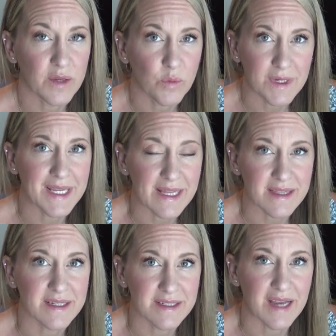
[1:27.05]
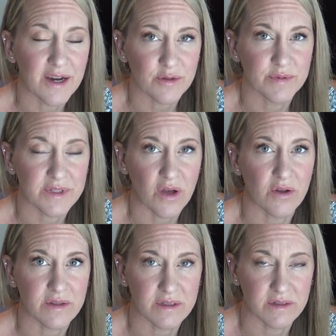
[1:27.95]
You wouldn't get the desired
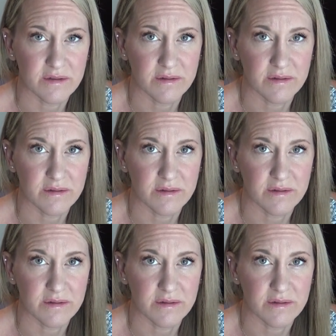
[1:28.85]
result.